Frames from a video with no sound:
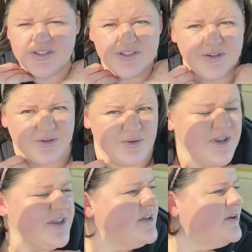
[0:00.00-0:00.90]
So
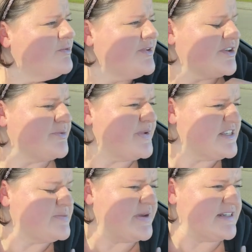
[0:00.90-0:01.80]
whether it be
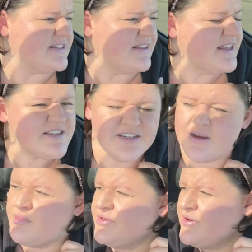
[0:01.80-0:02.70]
spending less
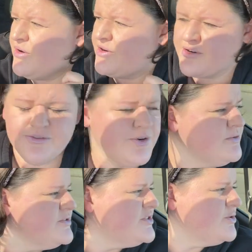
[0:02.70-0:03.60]
time on our
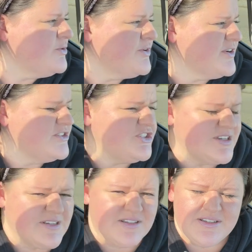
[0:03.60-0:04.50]
phones or
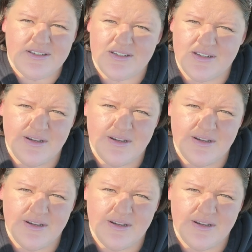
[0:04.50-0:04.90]
just